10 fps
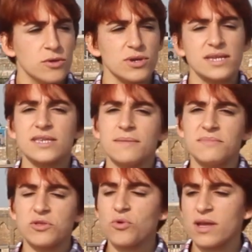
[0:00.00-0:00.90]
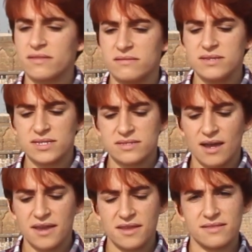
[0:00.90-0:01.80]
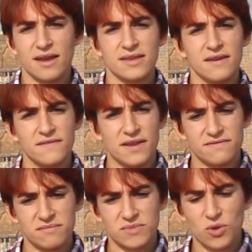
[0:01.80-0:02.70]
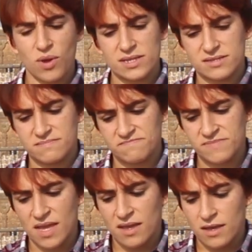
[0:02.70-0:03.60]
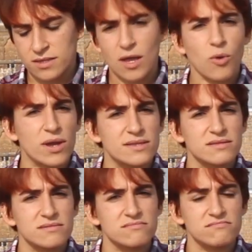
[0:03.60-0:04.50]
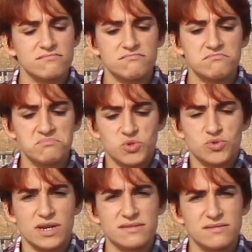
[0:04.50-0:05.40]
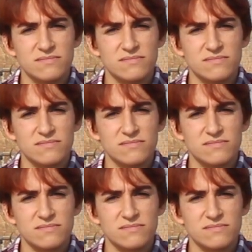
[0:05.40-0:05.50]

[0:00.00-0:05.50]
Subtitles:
You can say min Hund, yes, I read, I have read, min Hund, ta Hund, you read,